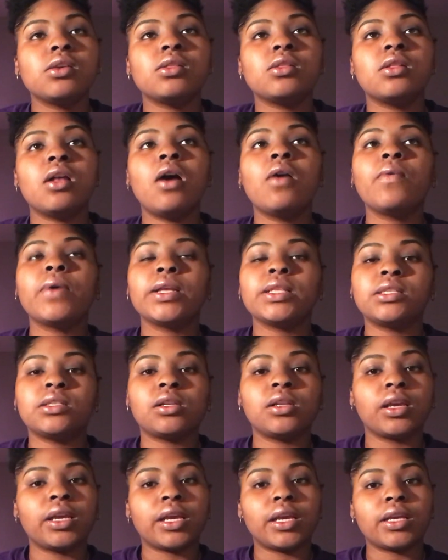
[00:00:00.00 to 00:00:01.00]
Don't wait till
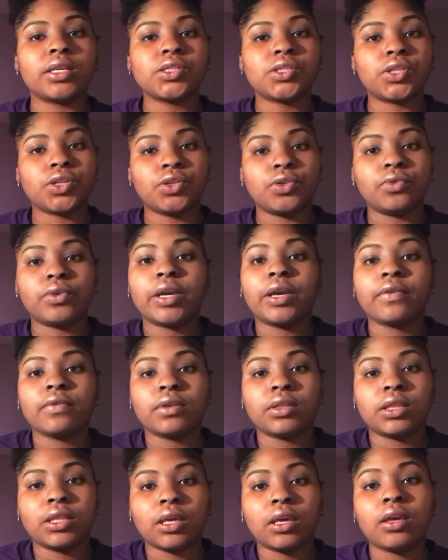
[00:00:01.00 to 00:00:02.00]
the end to do
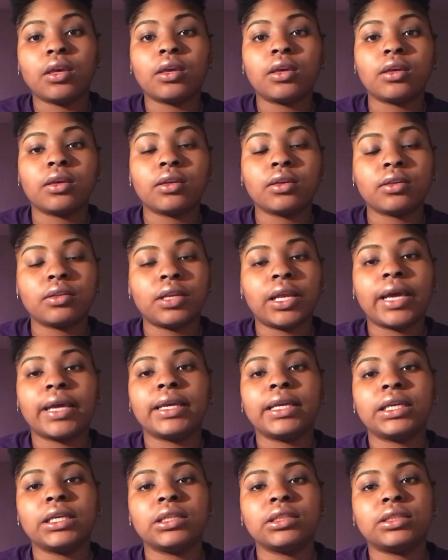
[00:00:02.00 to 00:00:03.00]
everything.
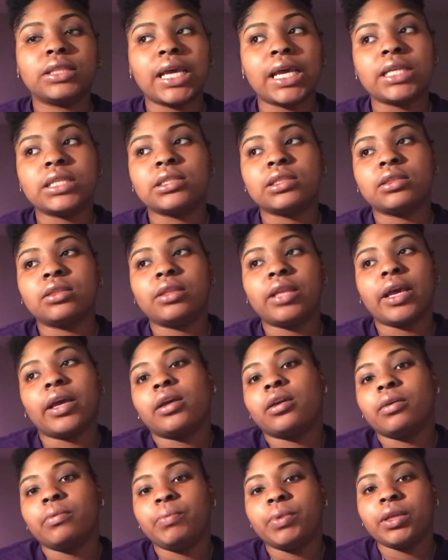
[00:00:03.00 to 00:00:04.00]
Like
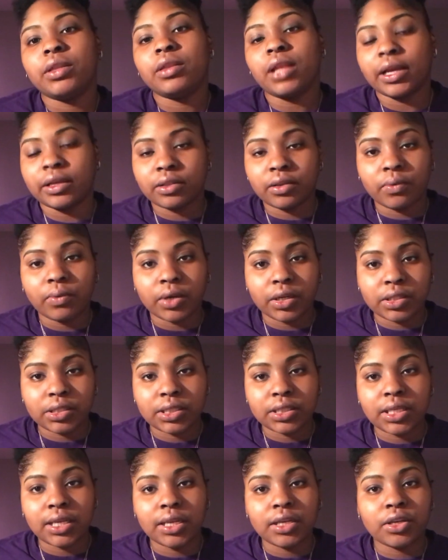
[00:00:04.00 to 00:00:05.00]
that could be like the
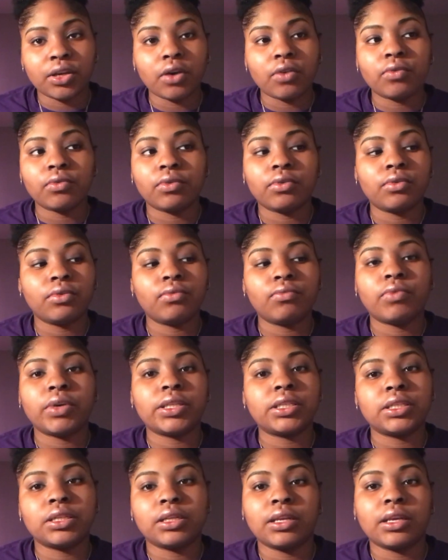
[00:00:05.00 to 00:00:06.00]
worst thing. Don't
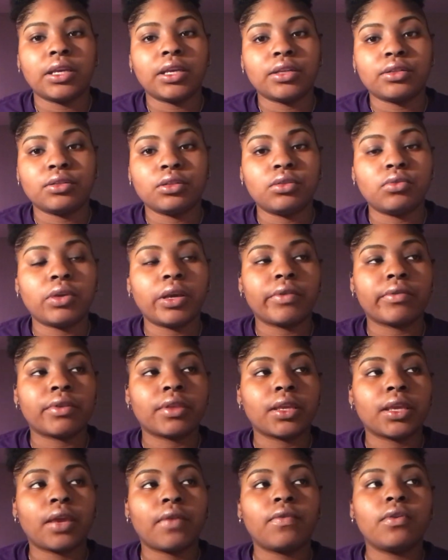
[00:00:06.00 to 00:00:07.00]
wait till the end to do
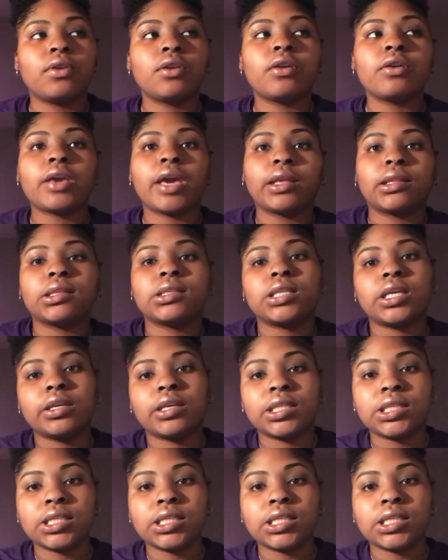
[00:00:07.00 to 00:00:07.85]
everything. If you know you have to take your